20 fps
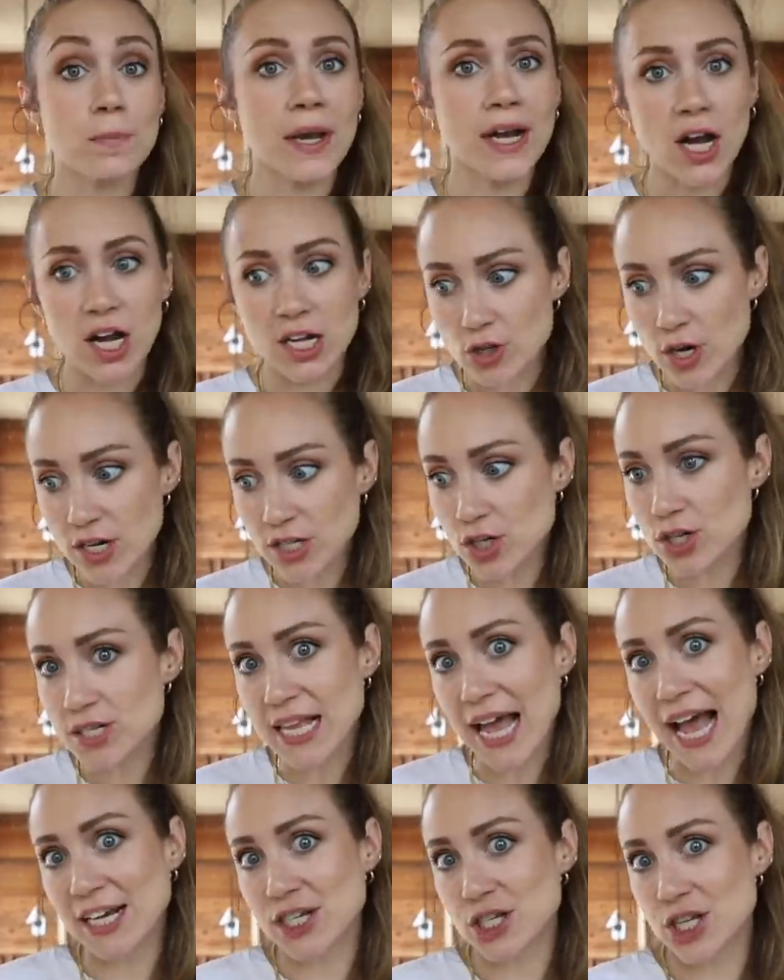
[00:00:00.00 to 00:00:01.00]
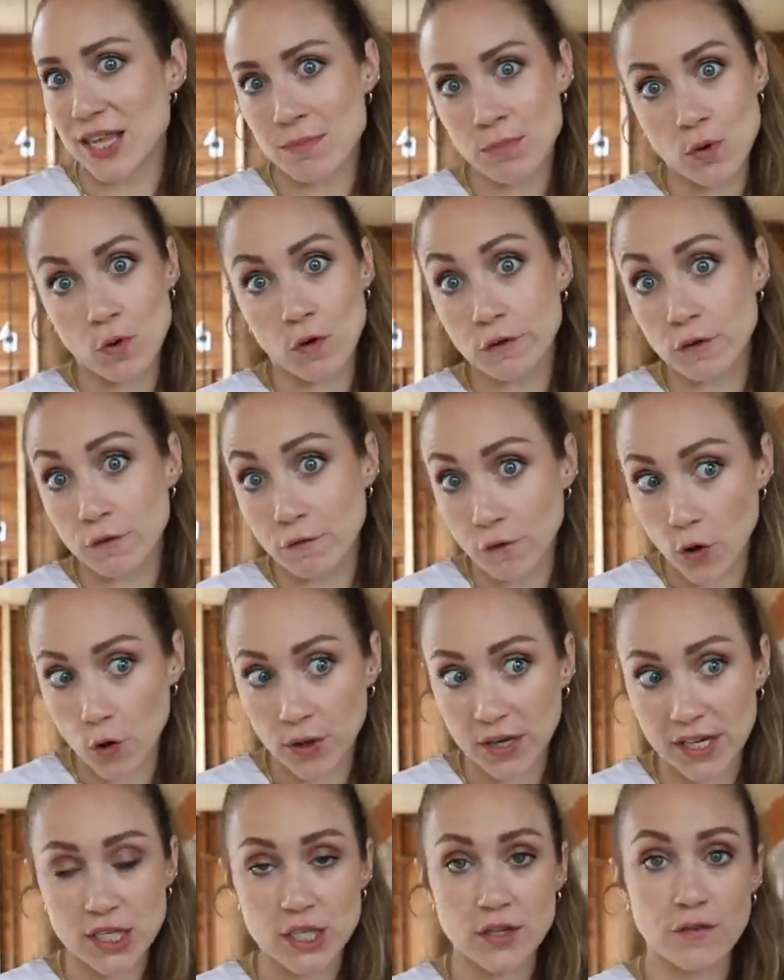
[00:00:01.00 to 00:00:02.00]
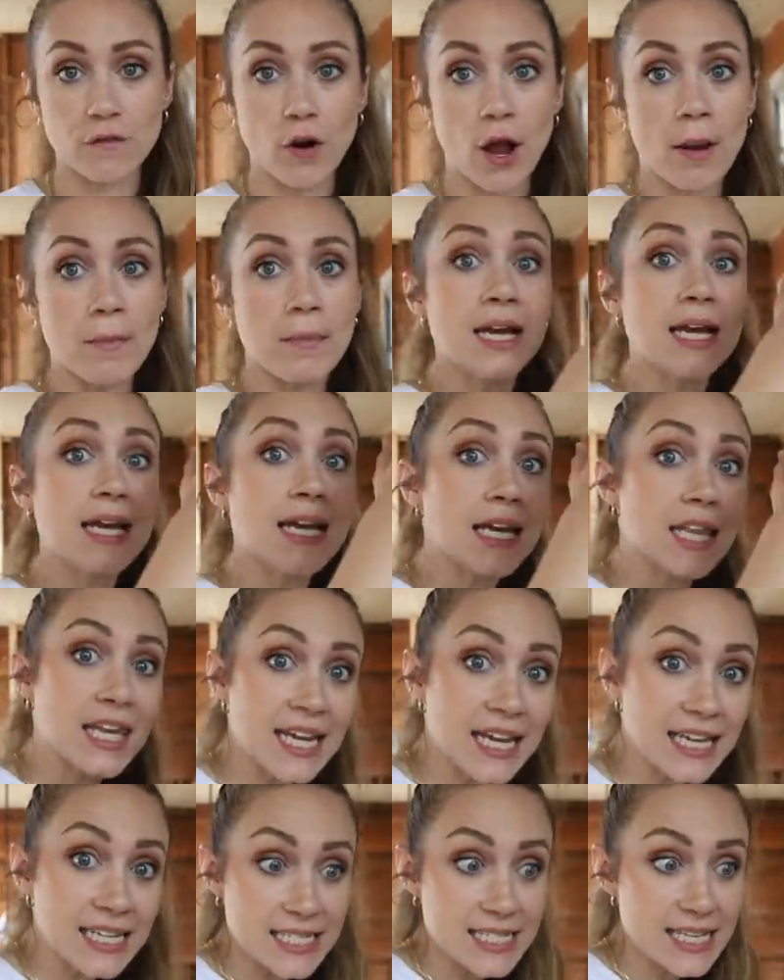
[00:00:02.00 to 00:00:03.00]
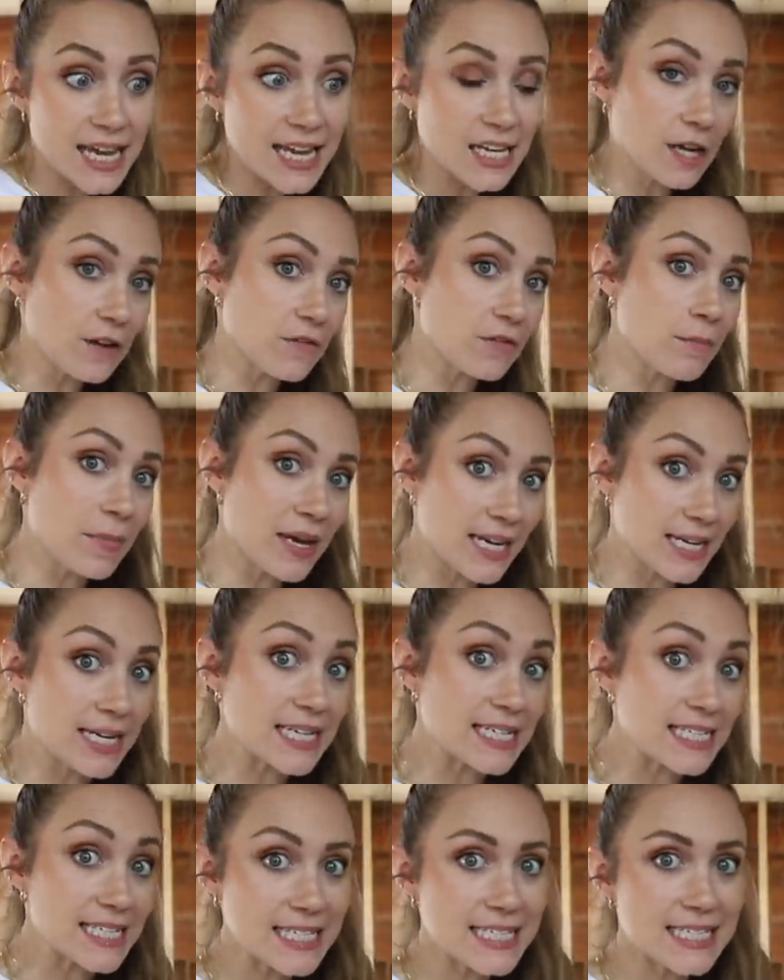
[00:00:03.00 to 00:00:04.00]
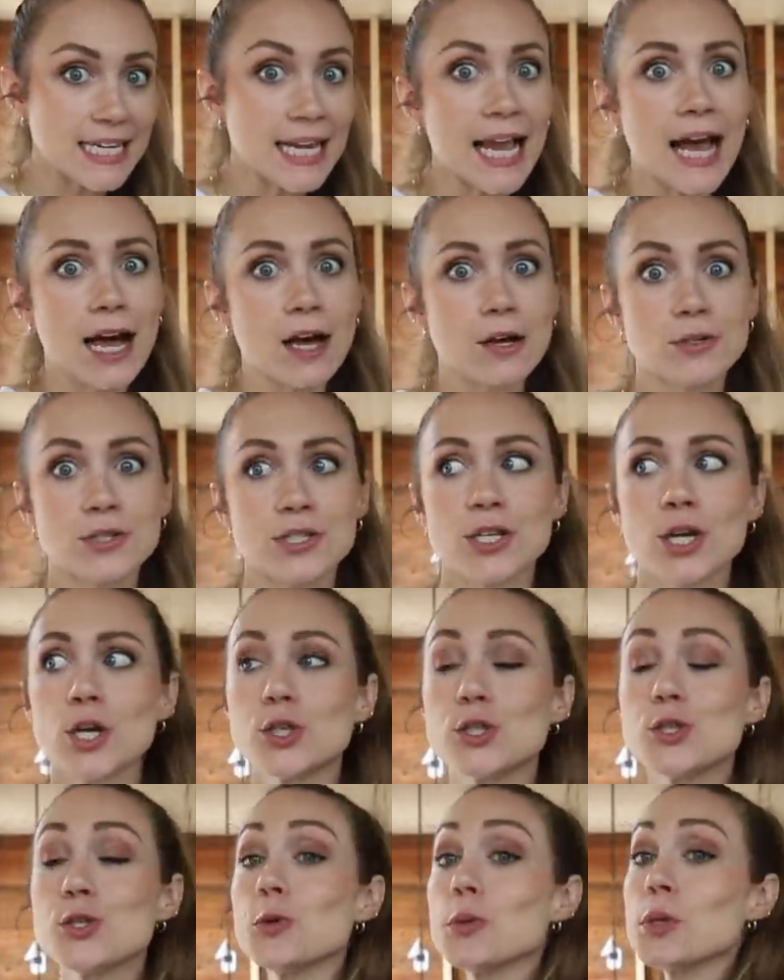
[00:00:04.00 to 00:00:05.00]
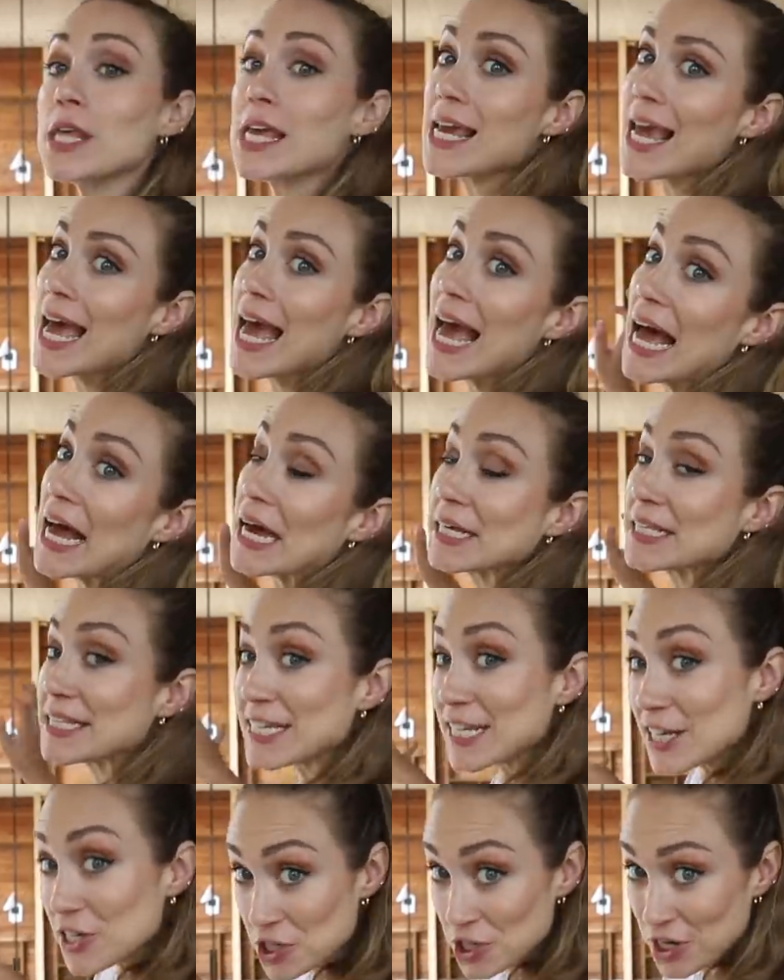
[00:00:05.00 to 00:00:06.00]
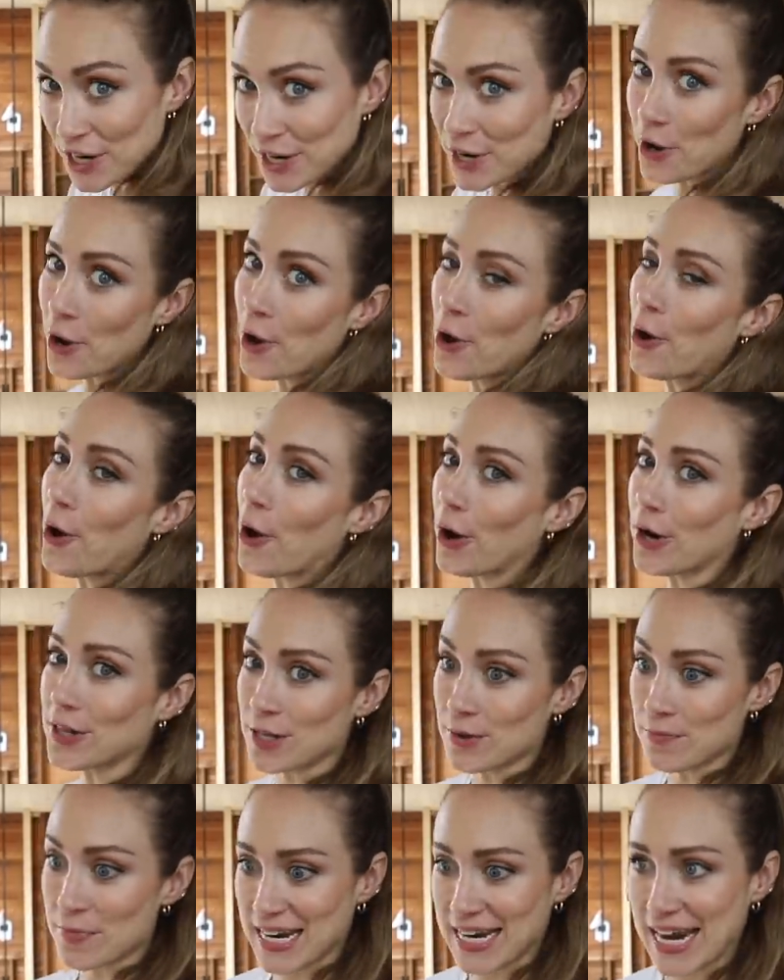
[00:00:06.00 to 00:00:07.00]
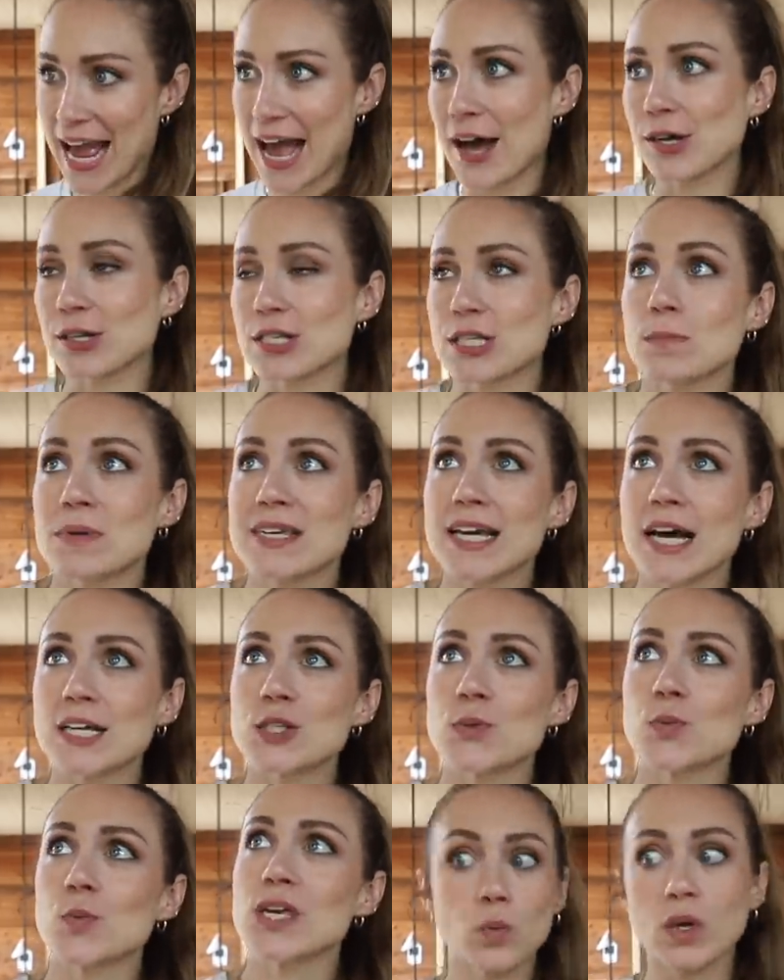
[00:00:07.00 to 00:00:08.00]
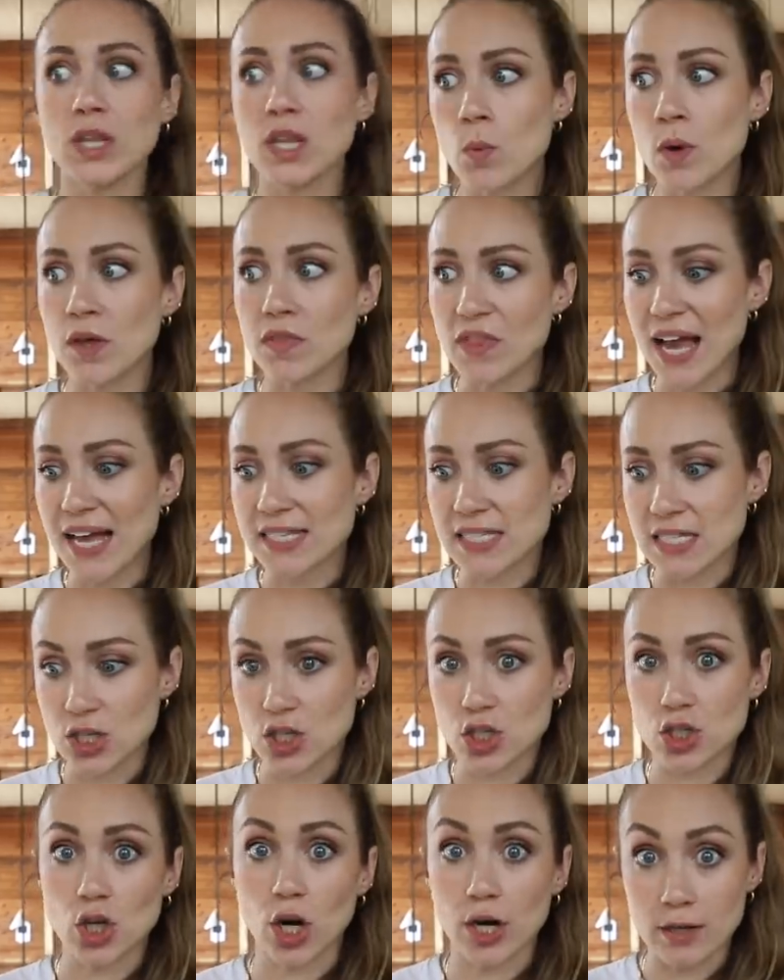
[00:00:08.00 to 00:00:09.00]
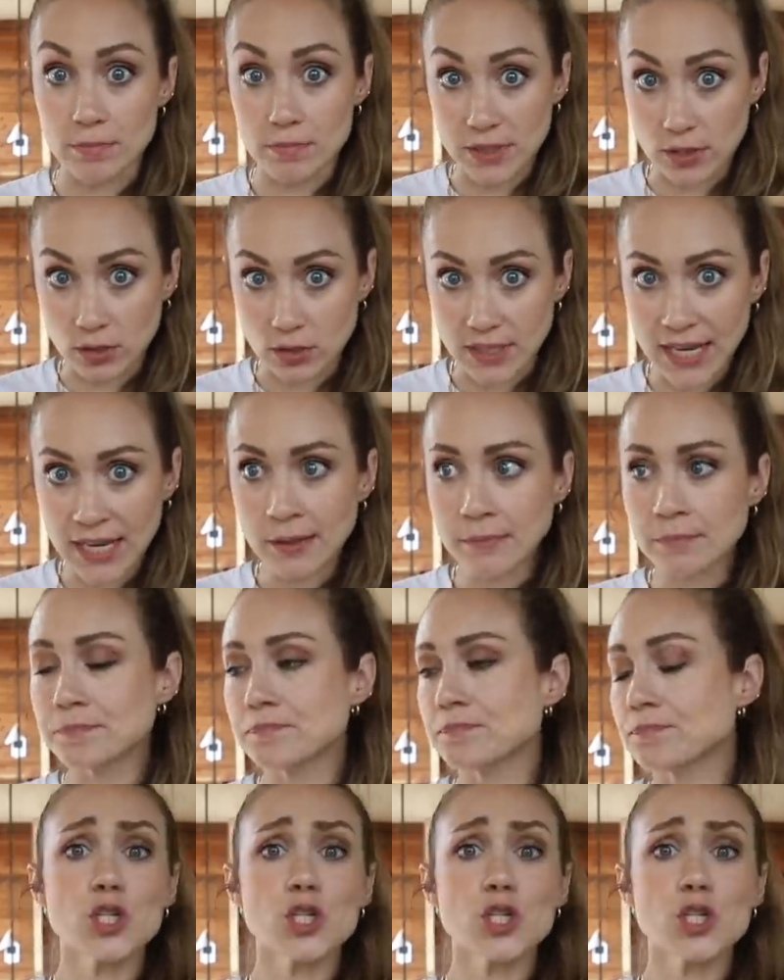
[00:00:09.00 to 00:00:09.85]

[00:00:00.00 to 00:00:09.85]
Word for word: my contractors actually moved focus from the inside of the main existing house to the addition on the main house because we really want that to start building.